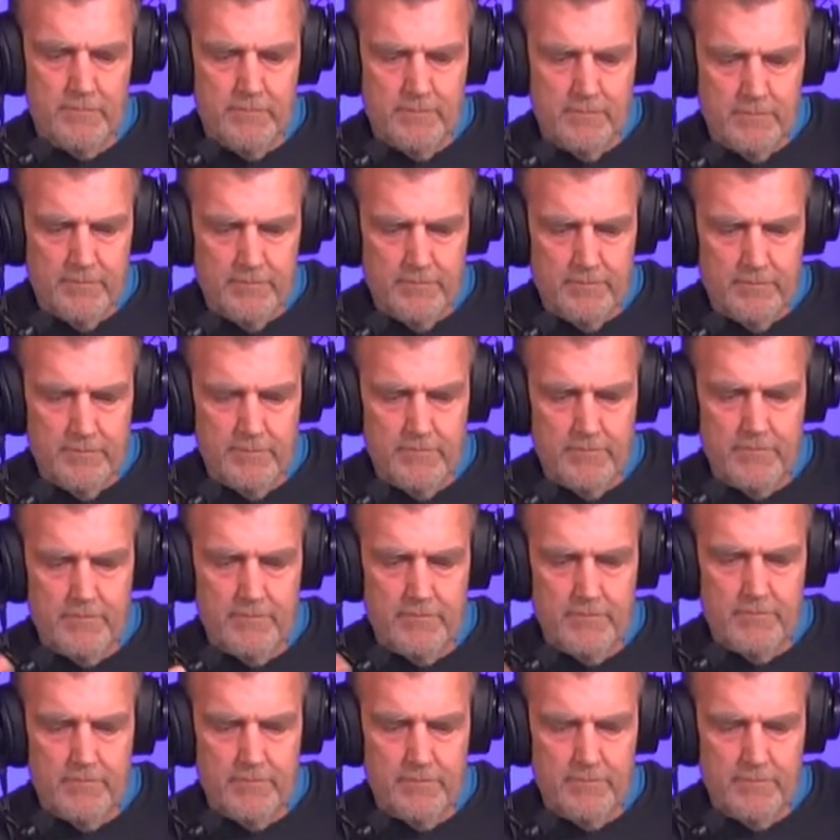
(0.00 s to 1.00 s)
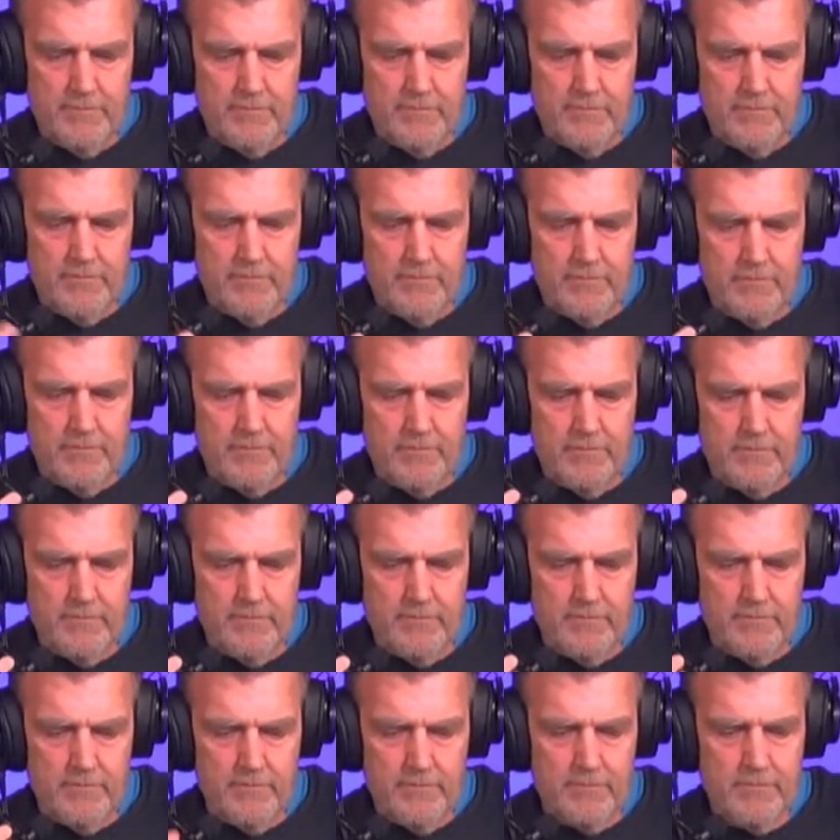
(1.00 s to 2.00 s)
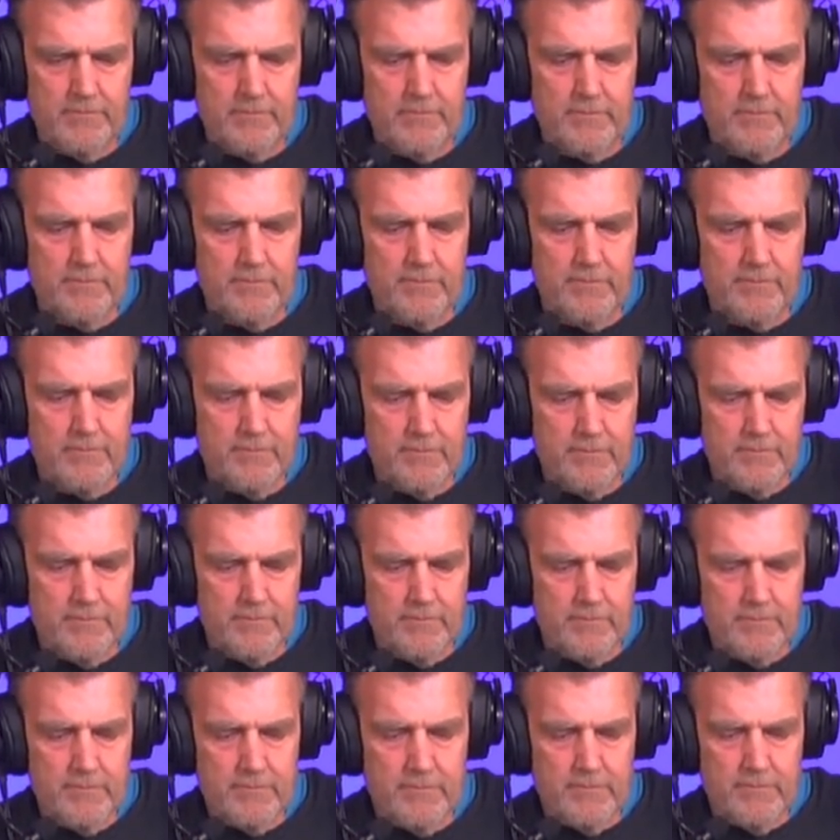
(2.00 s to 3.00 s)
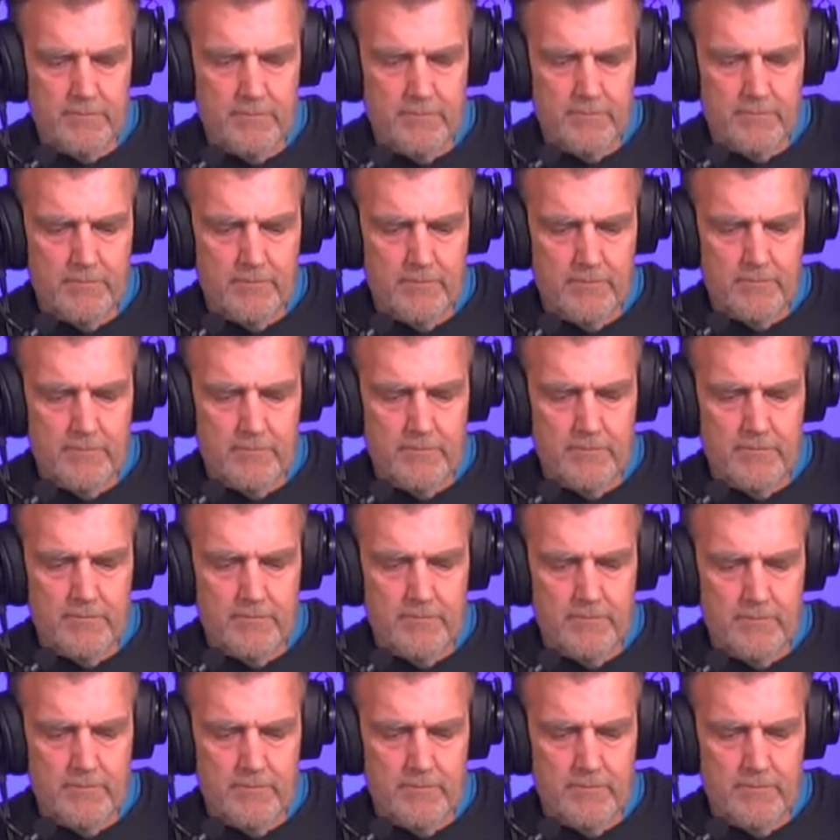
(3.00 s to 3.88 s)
This person isn't speaking.